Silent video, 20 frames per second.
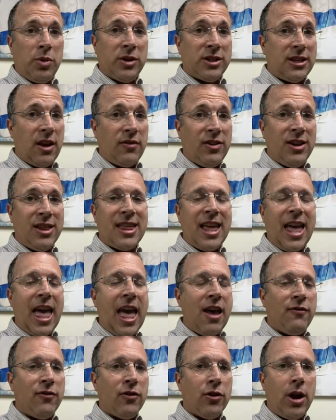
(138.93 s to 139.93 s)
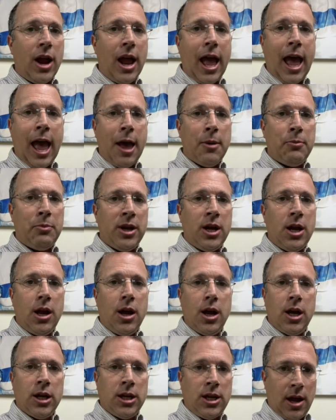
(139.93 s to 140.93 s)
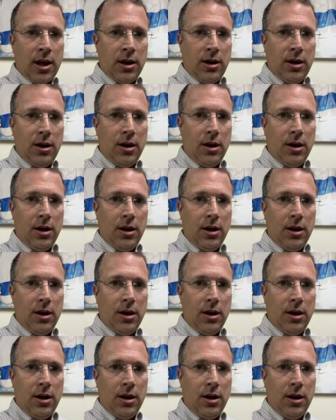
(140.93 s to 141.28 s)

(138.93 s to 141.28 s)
7th ever happen again.